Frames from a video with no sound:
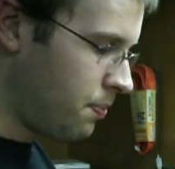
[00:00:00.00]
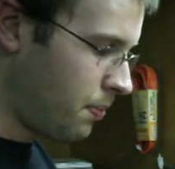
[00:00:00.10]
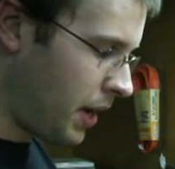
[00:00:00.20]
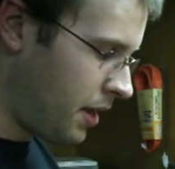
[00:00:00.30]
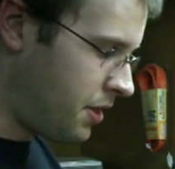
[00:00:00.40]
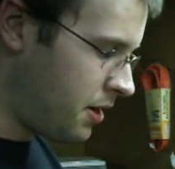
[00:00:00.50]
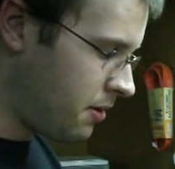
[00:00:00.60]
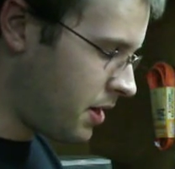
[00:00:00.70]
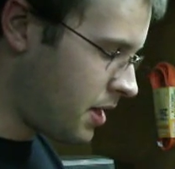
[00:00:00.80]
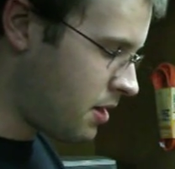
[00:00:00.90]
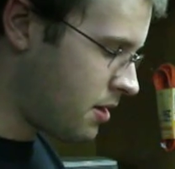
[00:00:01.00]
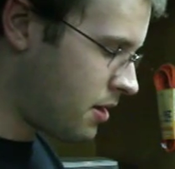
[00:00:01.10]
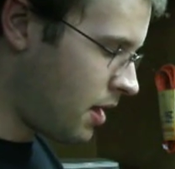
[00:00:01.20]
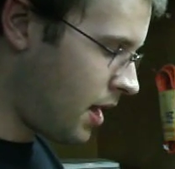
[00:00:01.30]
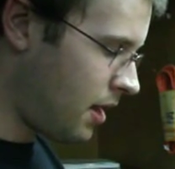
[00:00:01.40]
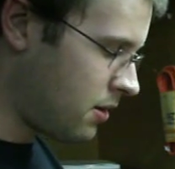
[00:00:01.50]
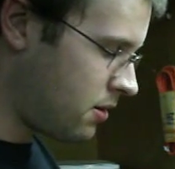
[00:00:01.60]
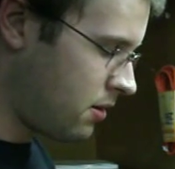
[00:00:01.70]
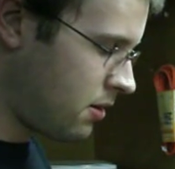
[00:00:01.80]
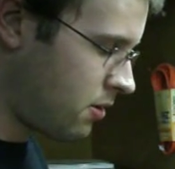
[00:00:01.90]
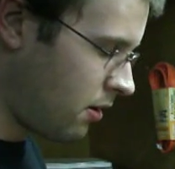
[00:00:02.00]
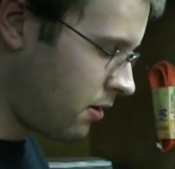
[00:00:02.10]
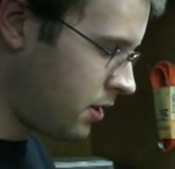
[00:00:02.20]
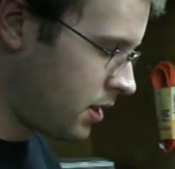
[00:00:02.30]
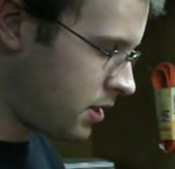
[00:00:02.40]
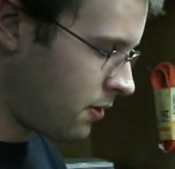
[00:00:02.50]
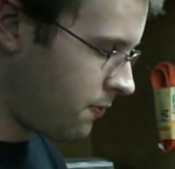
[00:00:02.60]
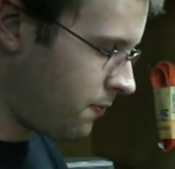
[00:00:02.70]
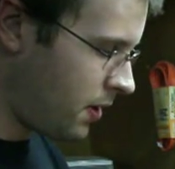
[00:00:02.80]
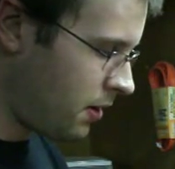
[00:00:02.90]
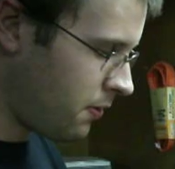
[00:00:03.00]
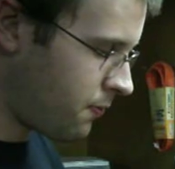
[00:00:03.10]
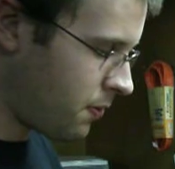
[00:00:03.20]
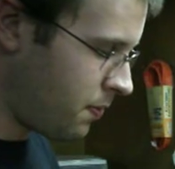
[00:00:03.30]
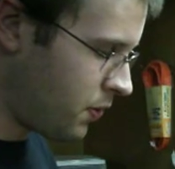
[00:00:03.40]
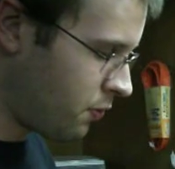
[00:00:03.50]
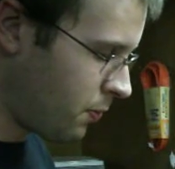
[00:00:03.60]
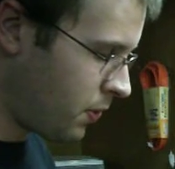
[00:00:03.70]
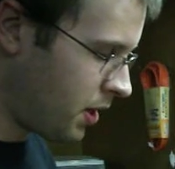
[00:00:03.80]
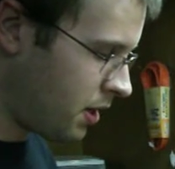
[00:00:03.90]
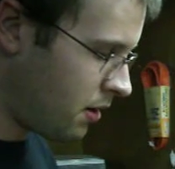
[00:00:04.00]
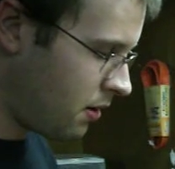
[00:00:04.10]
My theory is that sawdust fell from the drill bit